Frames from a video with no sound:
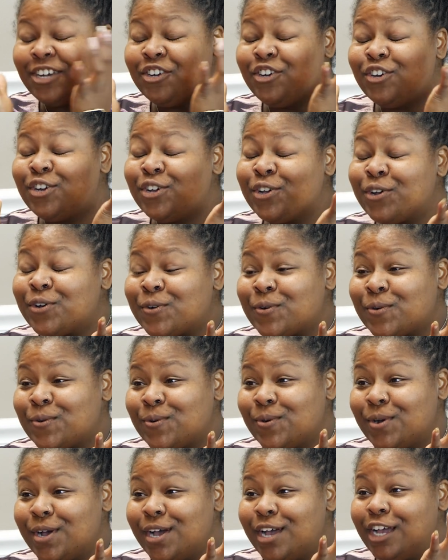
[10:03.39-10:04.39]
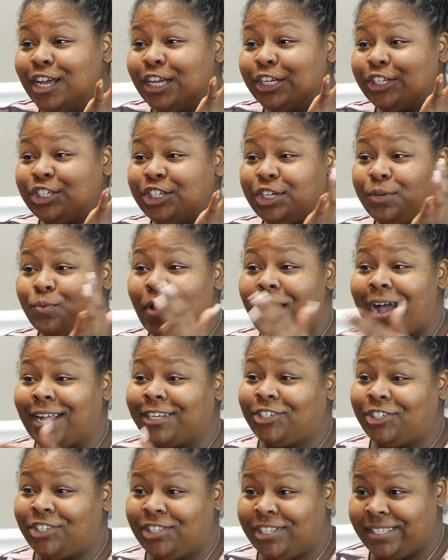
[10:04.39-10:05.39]
knew she
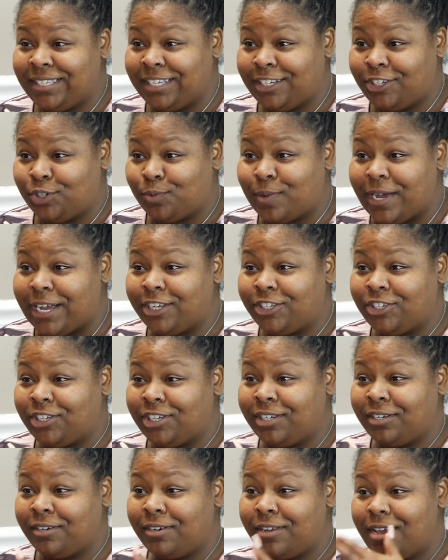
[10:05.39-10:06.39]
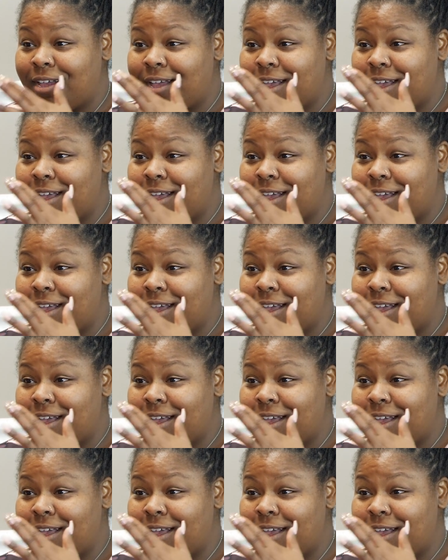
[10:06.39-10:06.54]
watched the situation,